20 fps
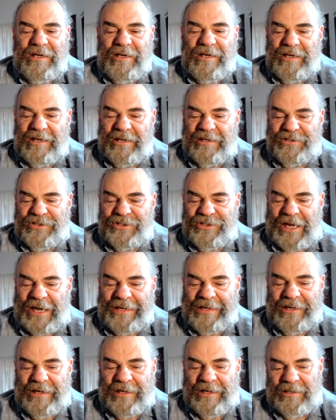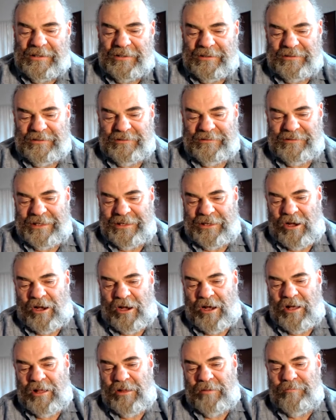In China, they
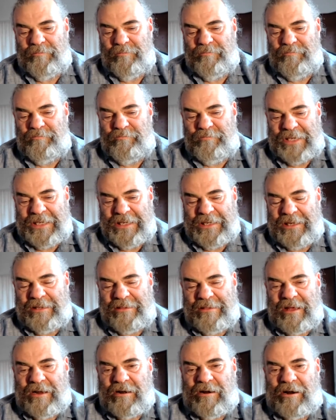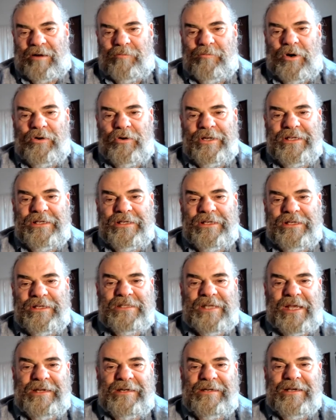call being in that harmonious
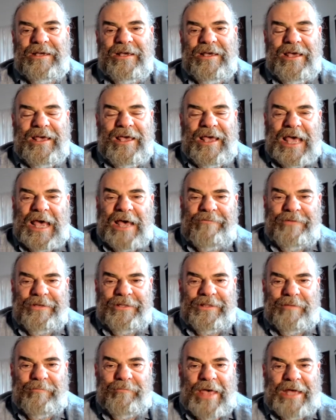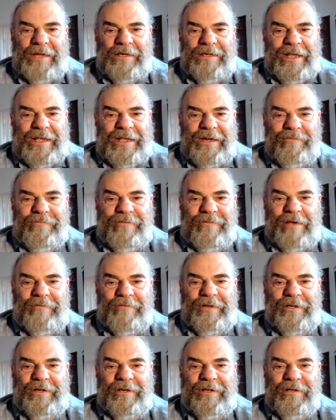state having the mandate of
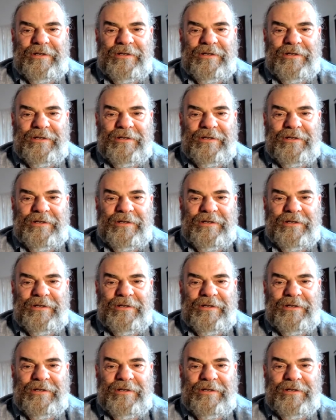heaven.